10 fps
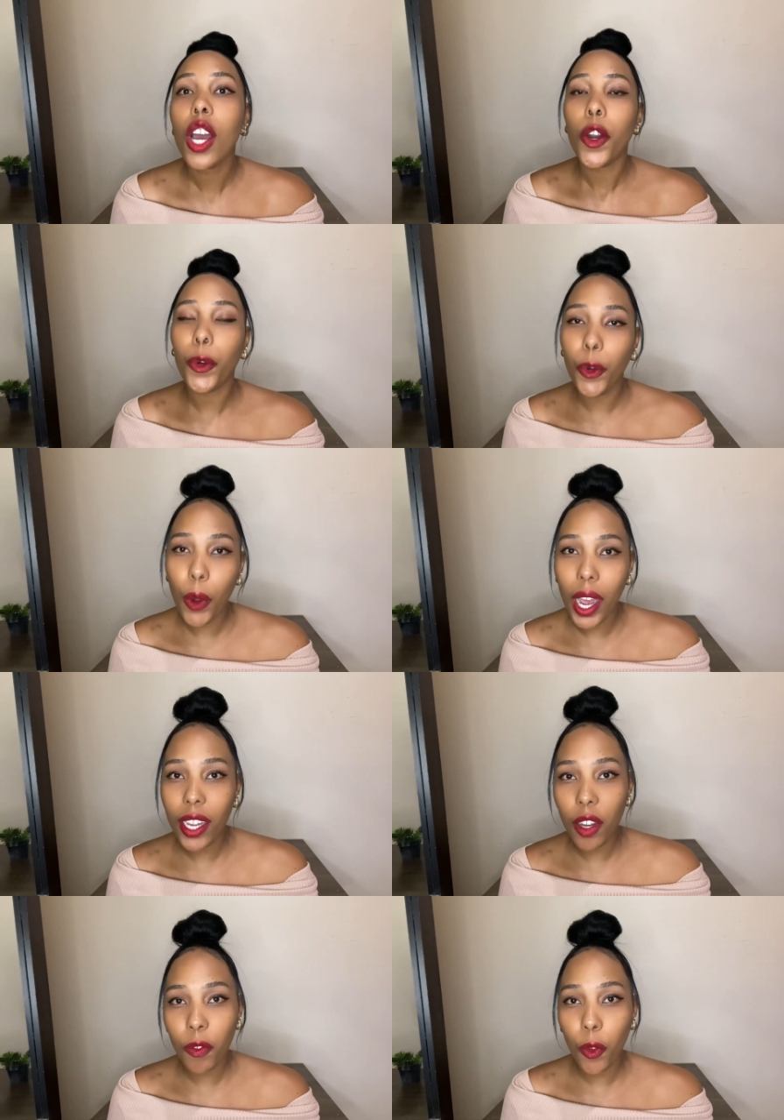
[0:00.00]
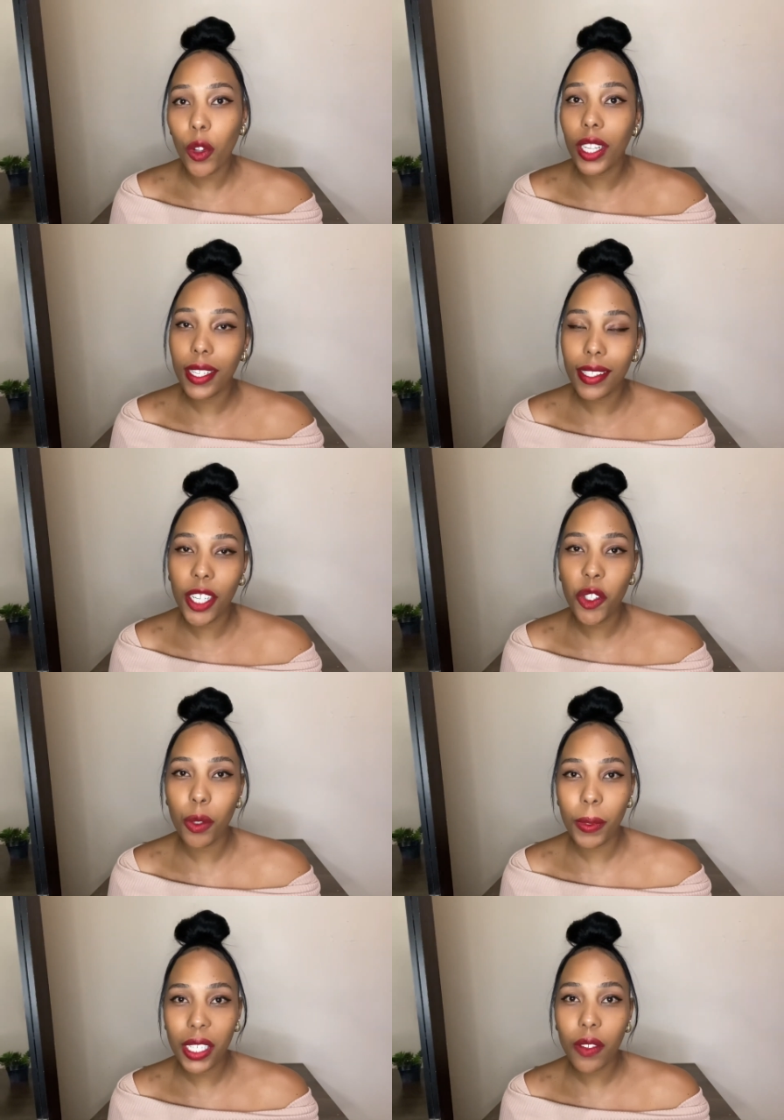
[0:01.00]
require for the estate to
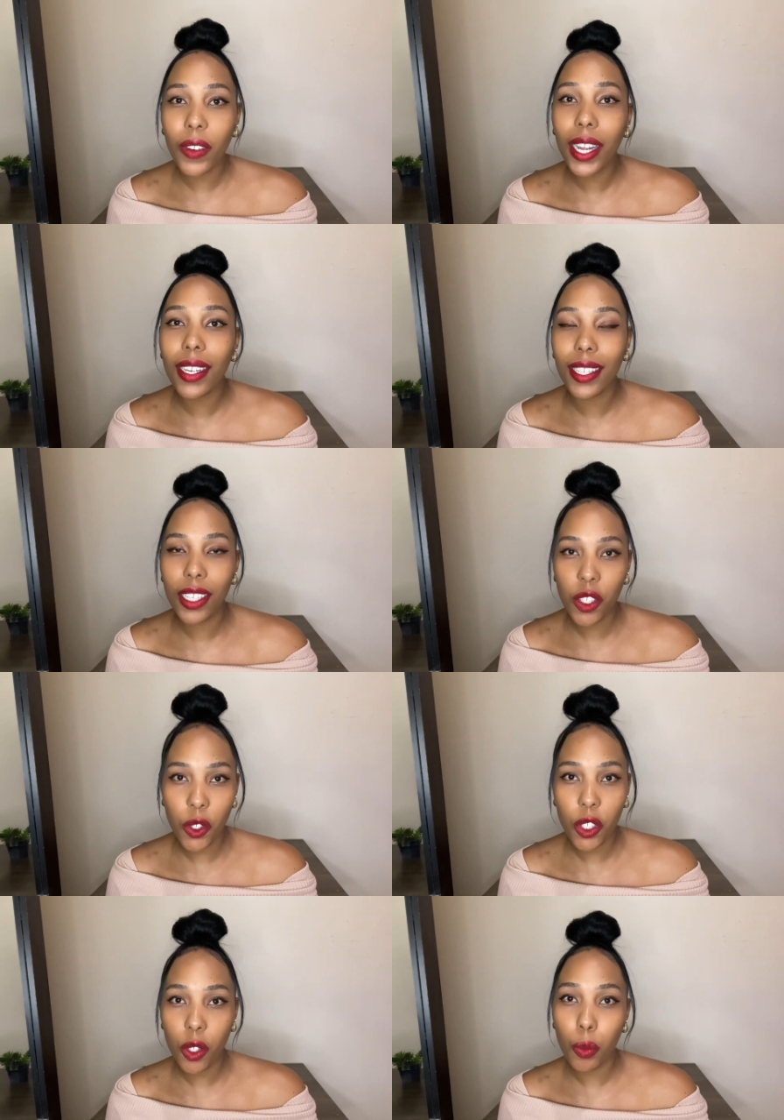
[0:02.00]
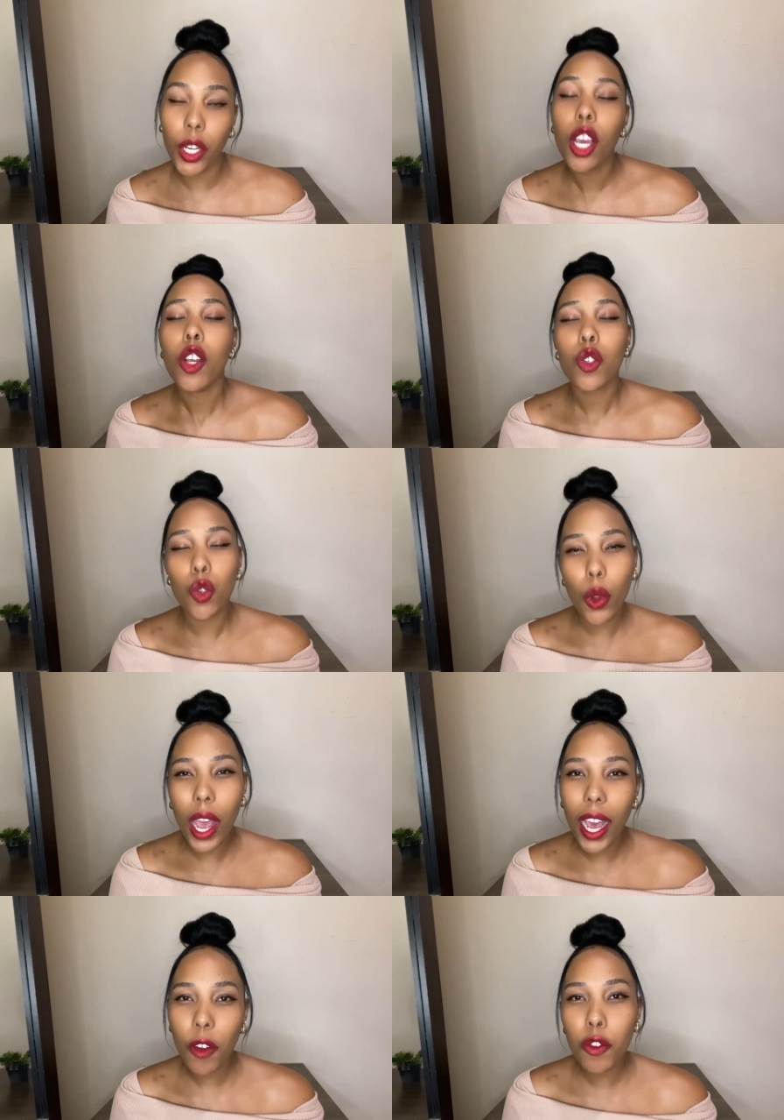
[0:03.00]
be divided in a certain way. So you
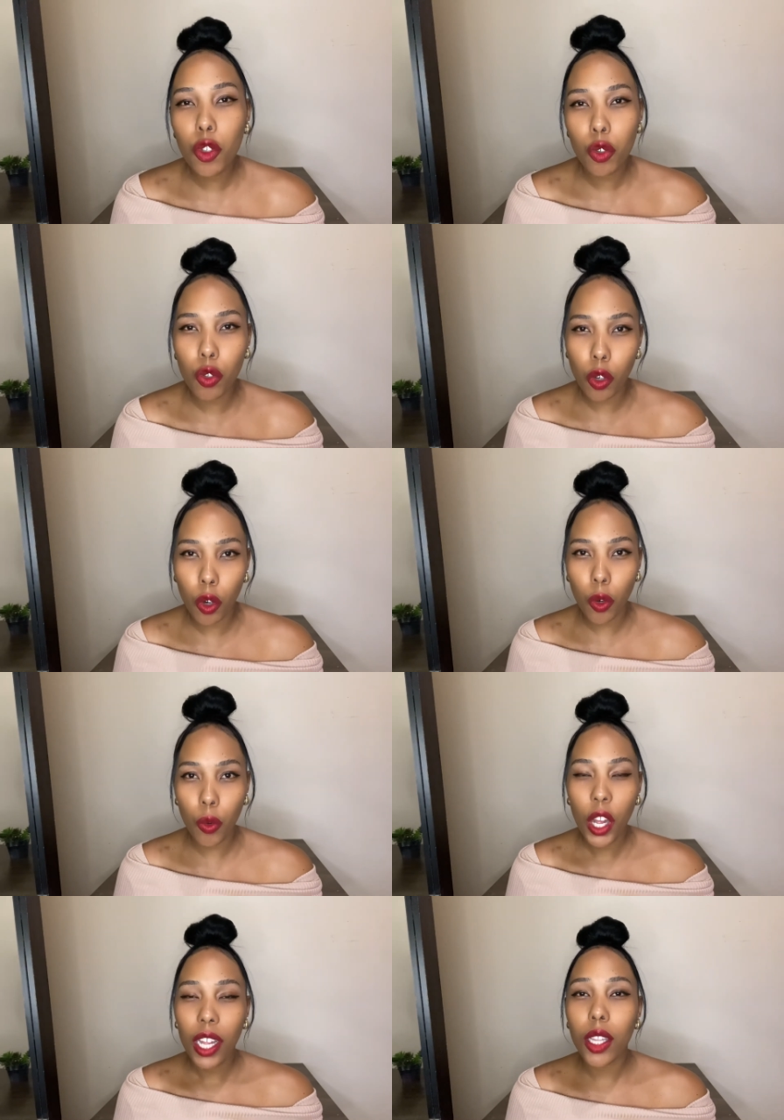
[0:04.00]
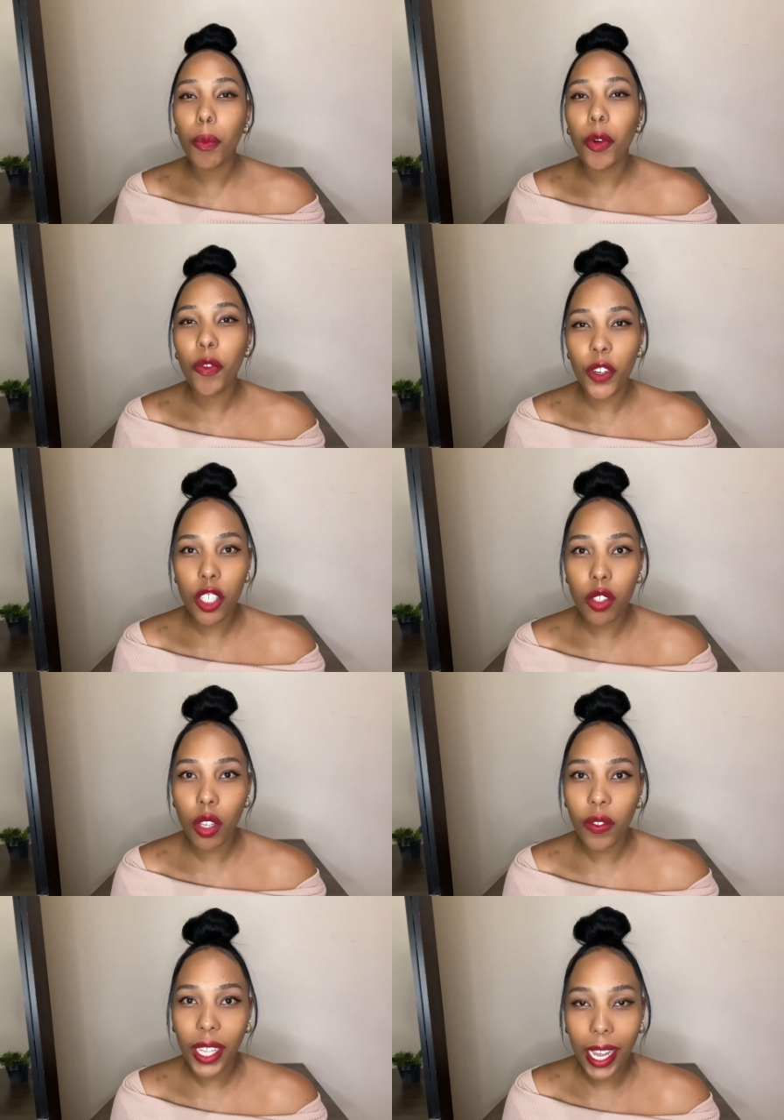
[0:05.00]
have to know the provisions of
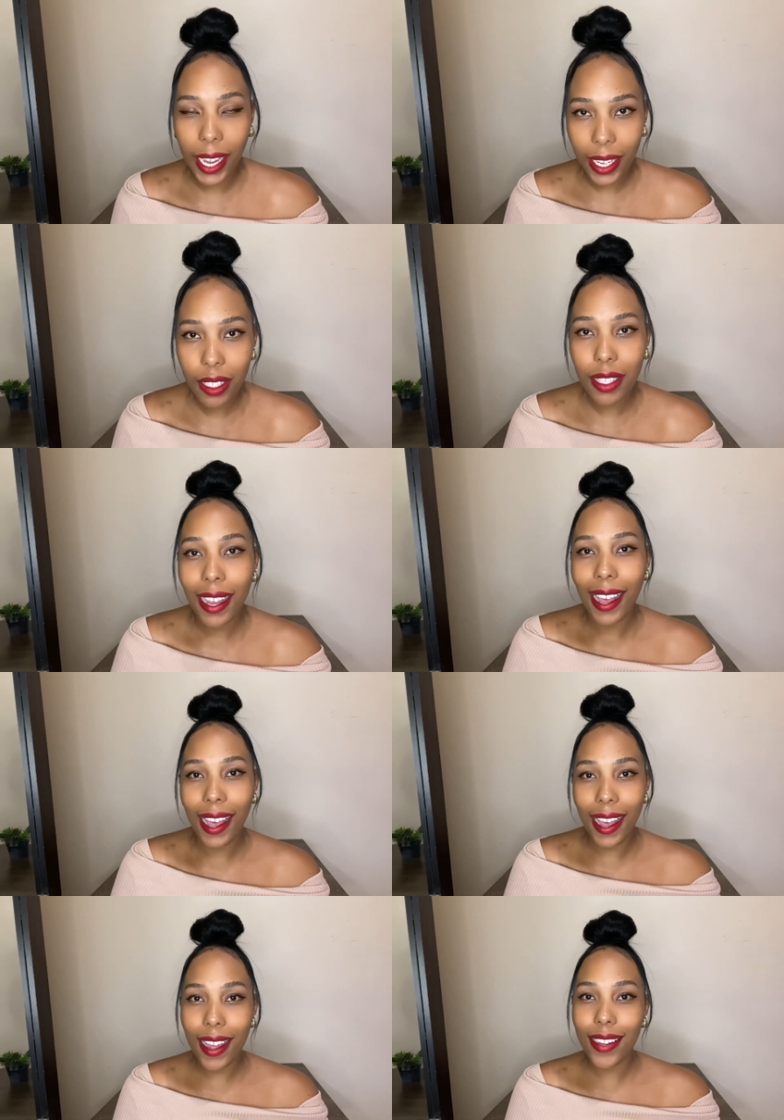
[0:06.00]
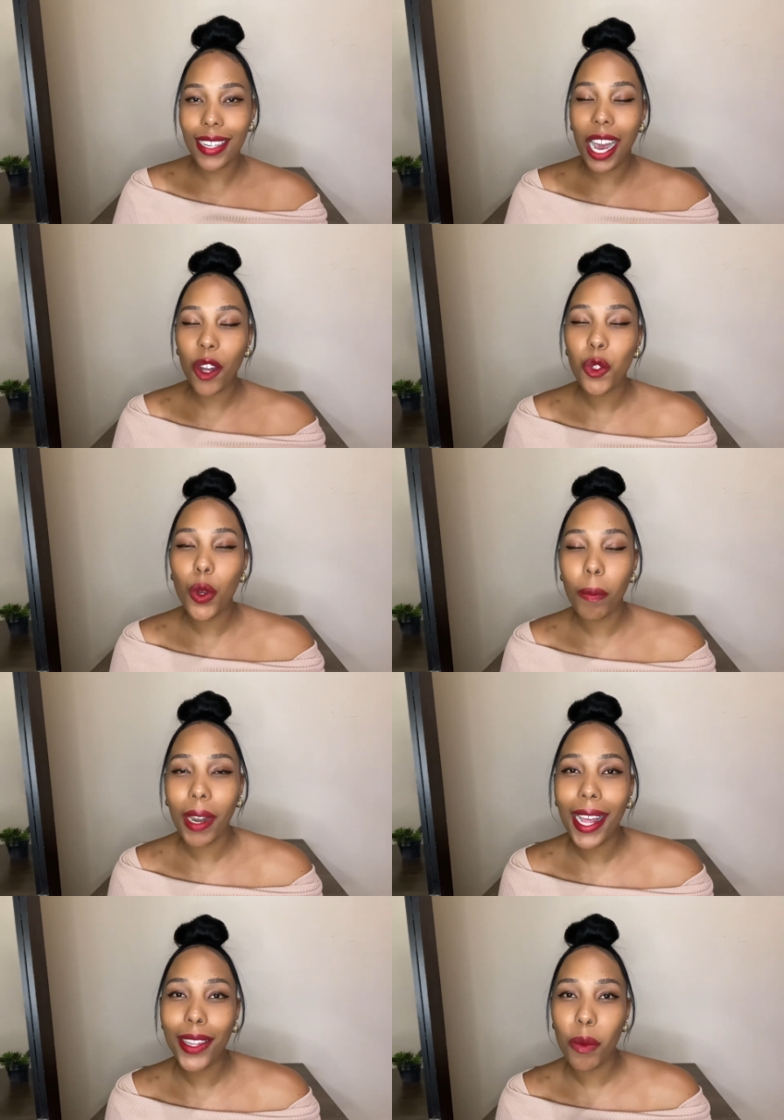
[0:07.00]
the act and how to
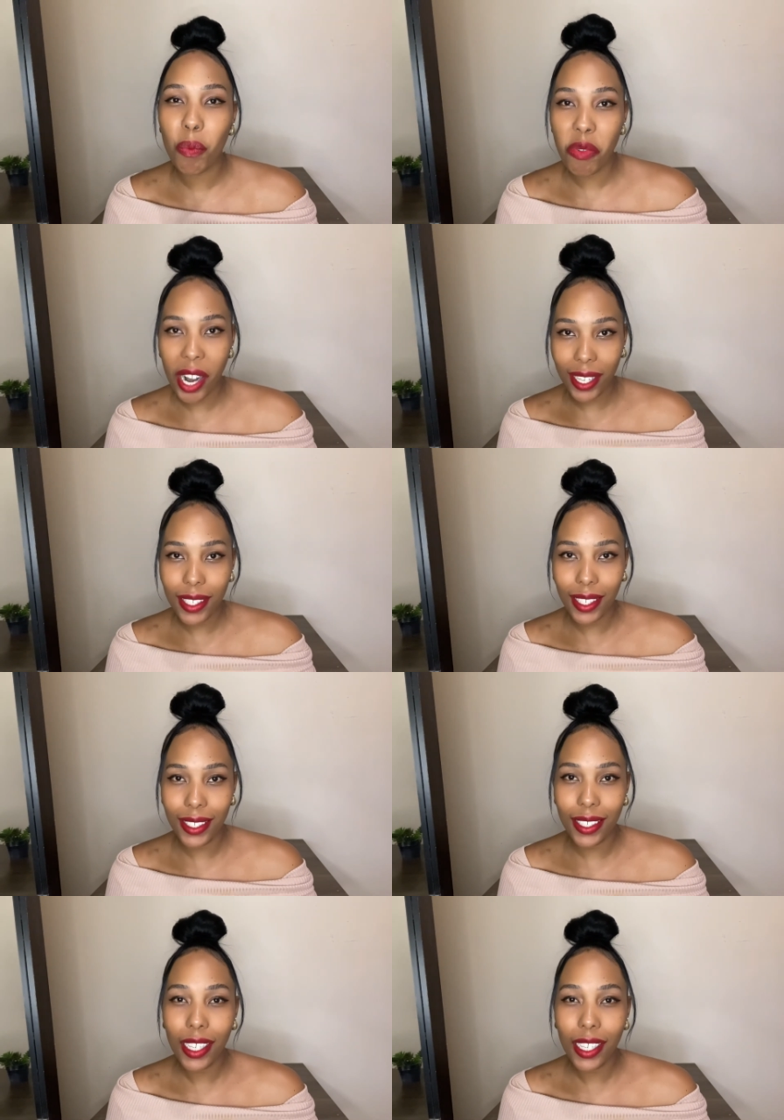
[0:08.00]
apply them practically.